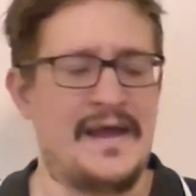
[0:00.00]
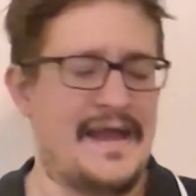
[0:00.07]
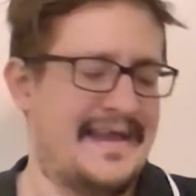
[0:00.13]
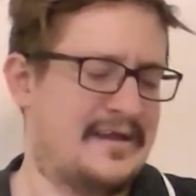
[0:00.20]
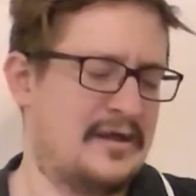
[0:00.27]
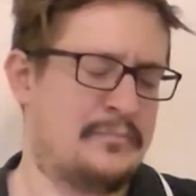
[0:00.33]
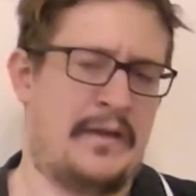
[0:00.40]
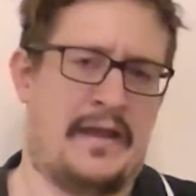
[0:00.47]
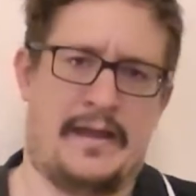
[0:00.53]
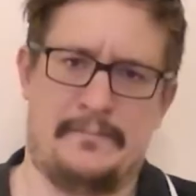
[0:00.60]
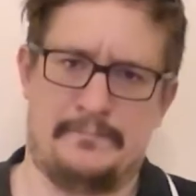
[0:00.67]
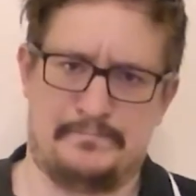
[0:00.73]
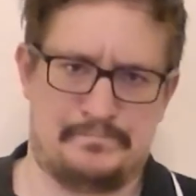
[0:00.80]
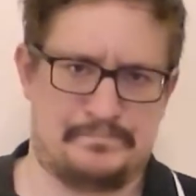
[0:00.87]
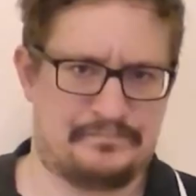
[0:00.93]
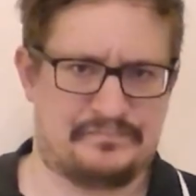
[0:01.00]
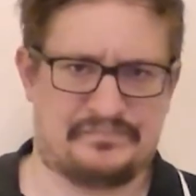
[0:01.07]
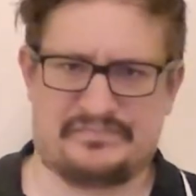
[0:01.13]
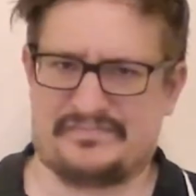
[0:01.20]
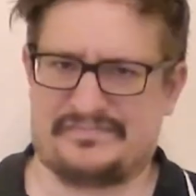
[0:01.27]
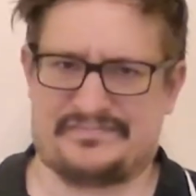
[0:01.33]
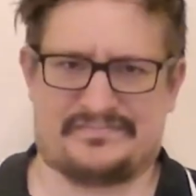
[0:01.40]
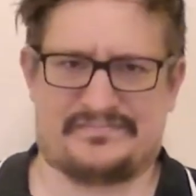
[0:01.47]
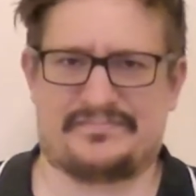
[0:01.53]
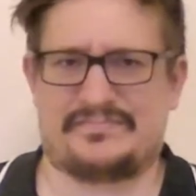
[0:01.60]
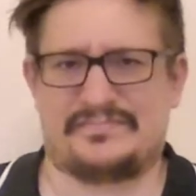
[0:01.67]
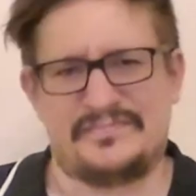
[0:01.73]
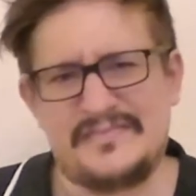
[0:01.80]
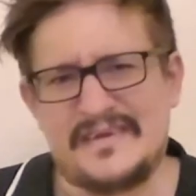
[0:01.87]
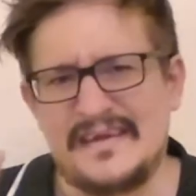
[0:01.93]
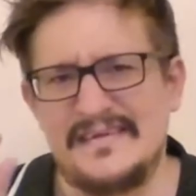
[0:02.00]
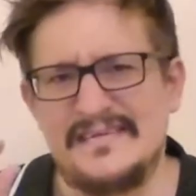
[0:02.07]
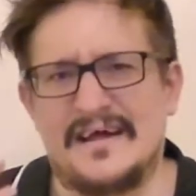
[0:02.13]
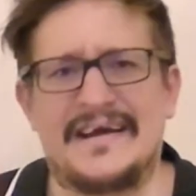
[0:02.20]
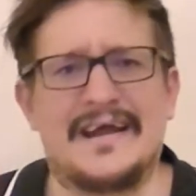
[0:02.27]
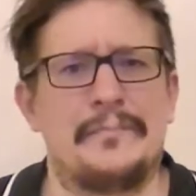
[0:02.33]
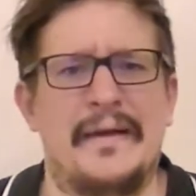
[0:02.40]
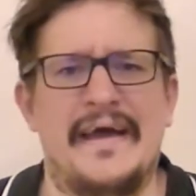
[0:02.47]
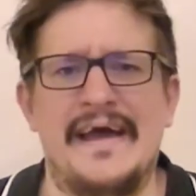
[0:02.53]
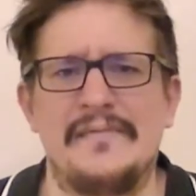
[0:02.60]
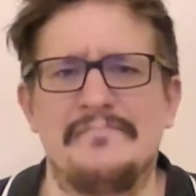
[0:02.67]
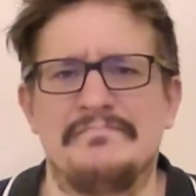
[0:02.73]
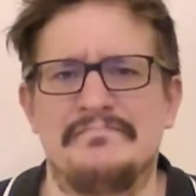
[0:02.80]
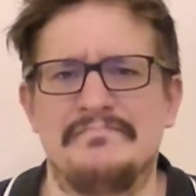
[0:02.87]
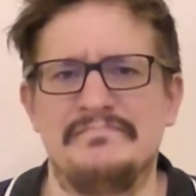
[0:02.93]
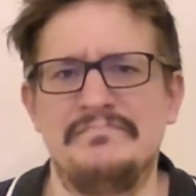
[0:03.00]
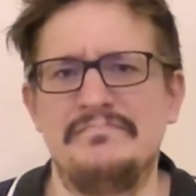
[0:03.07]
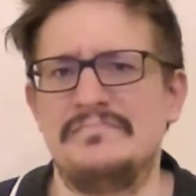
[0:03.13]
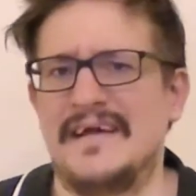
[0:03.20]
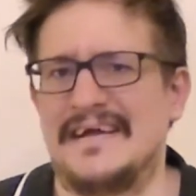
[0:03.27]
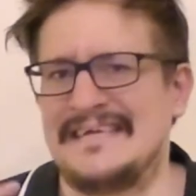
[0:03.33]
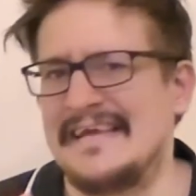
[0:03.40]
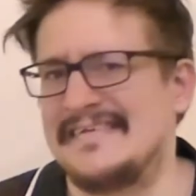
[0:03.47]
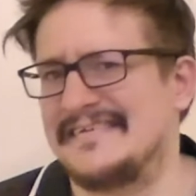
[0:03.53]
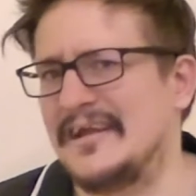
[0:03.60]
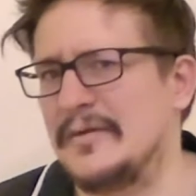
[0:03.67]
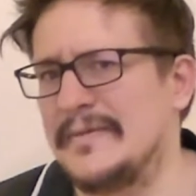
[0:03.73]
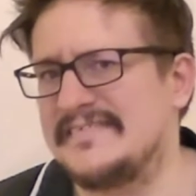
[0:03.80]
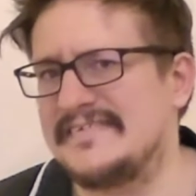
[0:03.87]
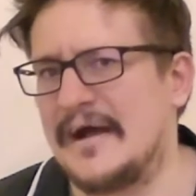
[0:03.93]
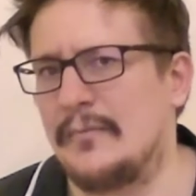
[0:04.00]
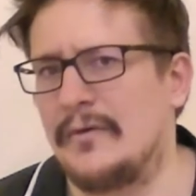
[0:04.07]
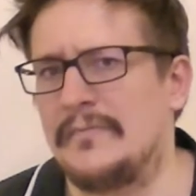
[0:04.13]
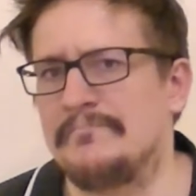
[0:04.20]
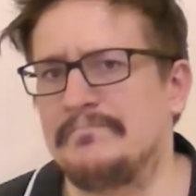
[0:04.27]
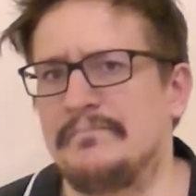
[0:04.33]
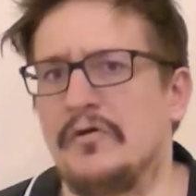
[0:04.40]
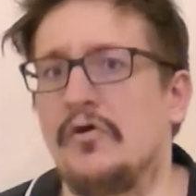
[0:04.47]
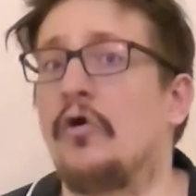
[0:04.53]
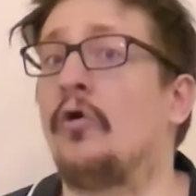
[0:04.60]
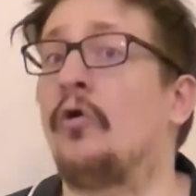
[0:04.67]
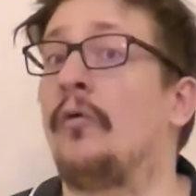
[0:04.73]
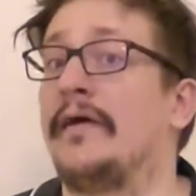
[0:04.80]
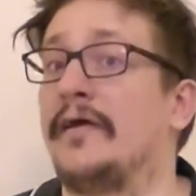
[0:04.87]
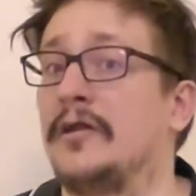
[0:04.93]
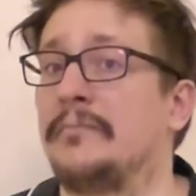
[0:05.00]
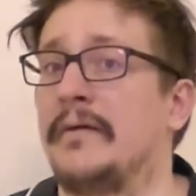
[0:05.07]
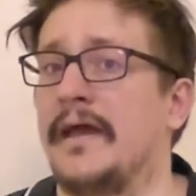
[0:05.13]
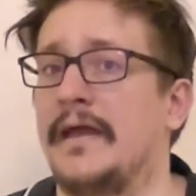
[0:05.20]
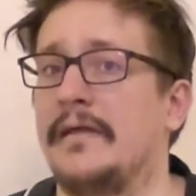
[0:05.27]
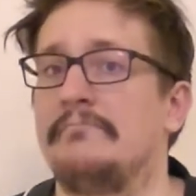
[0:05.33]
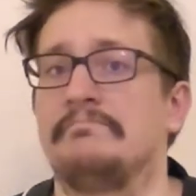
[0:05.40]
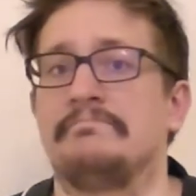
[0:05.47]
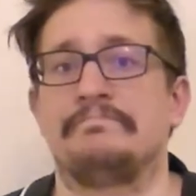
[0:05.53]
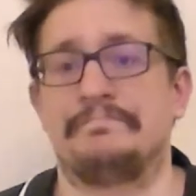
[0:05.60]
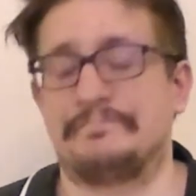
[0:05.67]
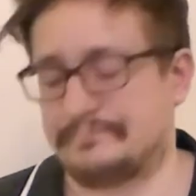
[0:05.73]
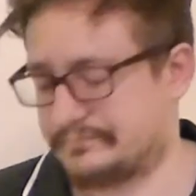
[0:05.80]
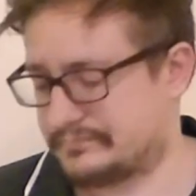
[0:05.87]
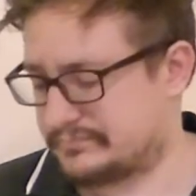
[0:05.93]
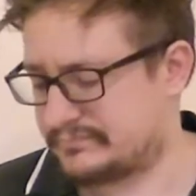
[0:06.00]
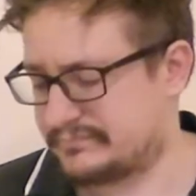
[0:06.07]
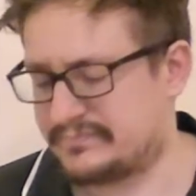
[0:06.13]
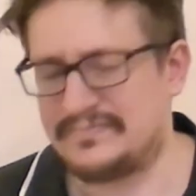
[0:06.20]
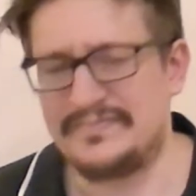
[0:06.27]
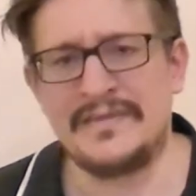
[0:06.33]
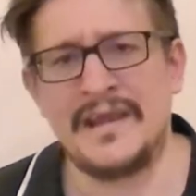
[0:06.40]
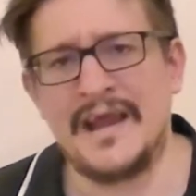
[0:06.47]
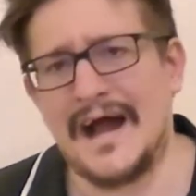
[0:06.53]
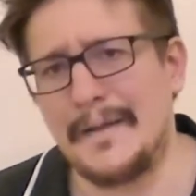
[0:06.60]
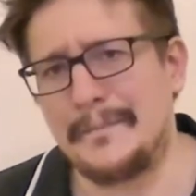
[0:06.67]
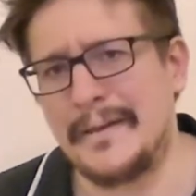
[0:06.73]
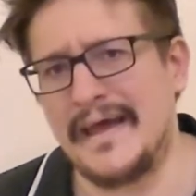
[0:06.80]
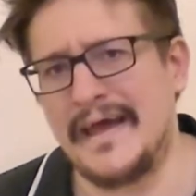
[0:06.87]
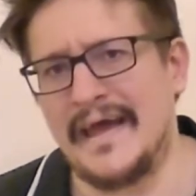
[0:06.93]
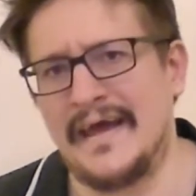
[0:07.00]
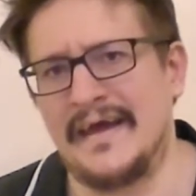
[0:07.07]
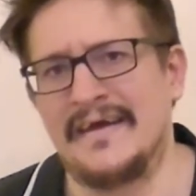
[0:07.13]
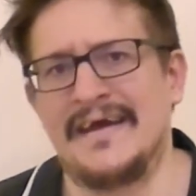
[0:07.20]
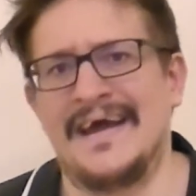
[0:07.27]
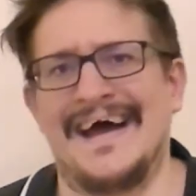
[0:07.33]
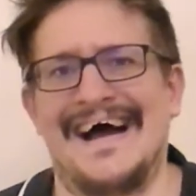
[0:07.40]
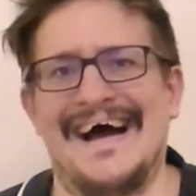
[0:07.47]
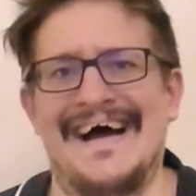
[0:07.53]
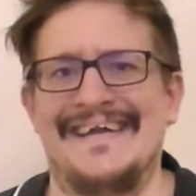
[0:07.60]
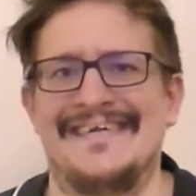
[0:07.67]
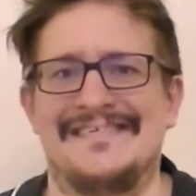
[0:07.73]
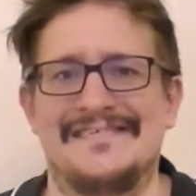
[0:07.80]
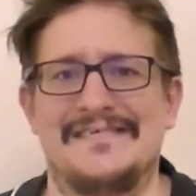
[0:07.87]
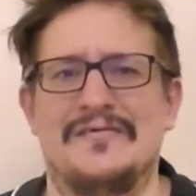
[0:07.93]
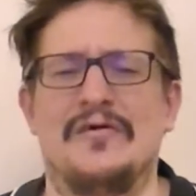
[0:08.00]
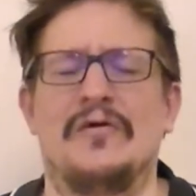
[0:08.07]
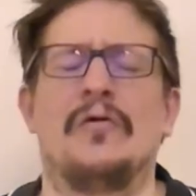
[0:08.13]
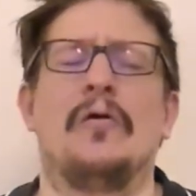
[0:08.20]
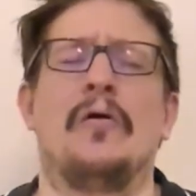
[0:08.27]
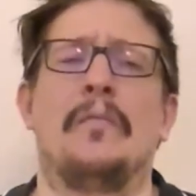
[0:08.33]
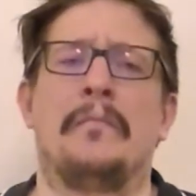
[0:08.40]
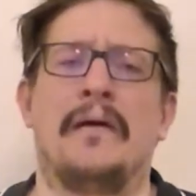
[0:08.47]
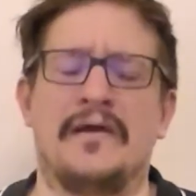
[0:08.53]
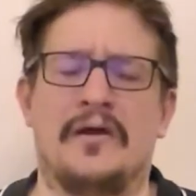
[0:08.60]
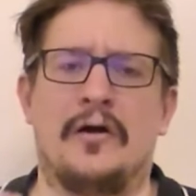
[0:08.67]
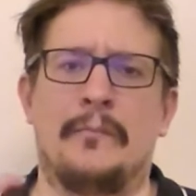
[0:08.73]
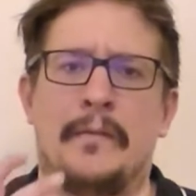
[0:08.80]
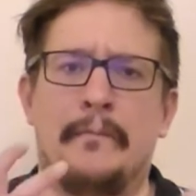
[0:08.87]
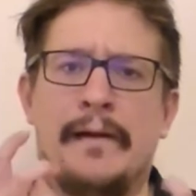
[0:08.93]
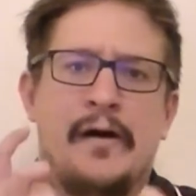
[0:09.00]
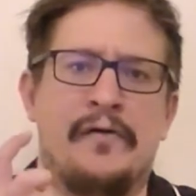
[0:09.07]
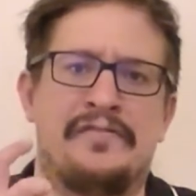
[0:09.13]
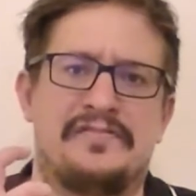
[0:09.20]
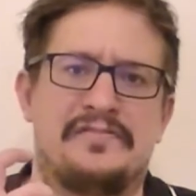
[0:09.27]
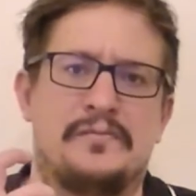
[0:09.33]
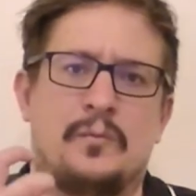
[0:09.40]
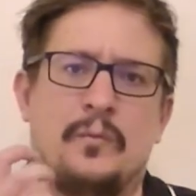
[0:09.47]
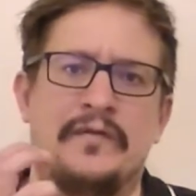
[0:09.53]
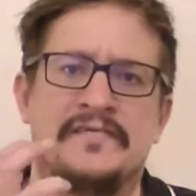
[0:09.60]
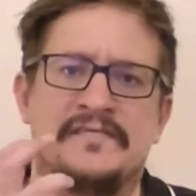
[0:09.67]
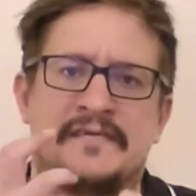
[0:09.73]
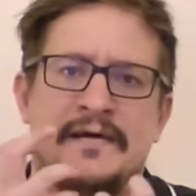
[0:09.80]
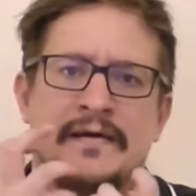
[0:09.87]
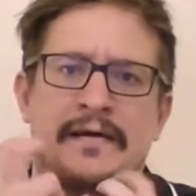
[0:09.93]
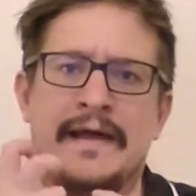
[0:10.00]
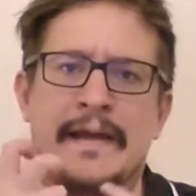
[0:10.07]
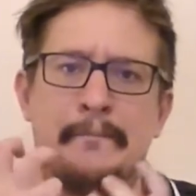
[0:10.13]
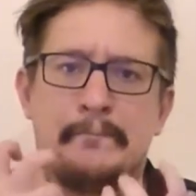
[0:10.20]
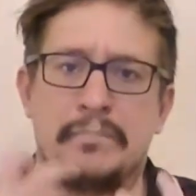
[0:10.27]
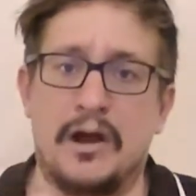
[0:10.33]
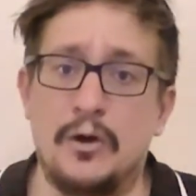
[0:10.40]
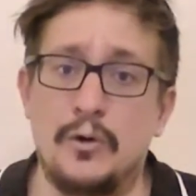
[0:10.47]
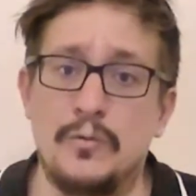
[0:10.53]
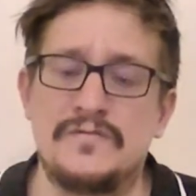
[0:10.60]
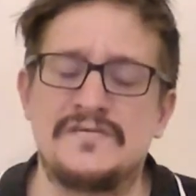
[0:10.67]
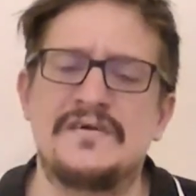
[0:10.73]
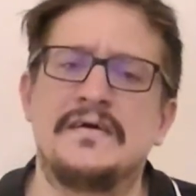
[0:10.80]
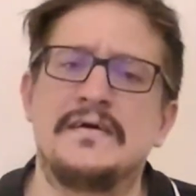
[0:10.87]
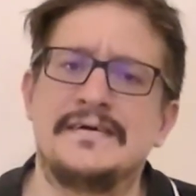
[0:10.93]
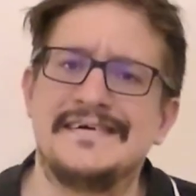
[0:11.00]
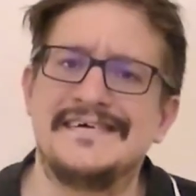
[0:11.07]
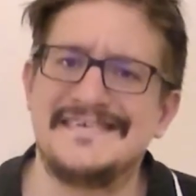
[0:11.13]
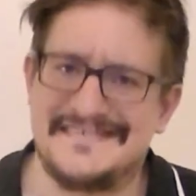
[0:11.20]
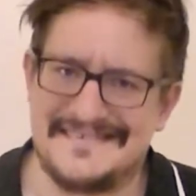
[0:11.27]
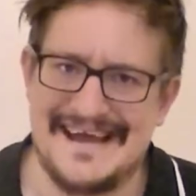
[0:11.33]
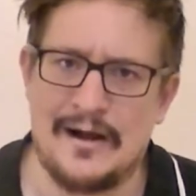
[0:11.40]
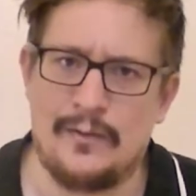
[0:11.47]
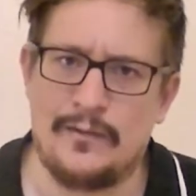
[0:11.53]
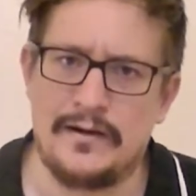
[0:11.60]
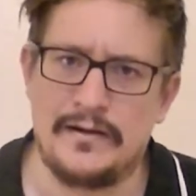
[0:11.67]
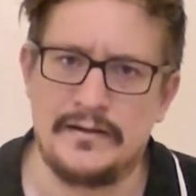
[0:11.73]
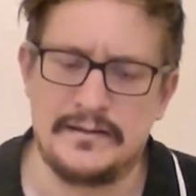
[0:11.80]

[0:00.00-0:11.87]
It could be like a beer that tastes a little bit sour, or it could be up here and oh my my mouth wants to implode, sour.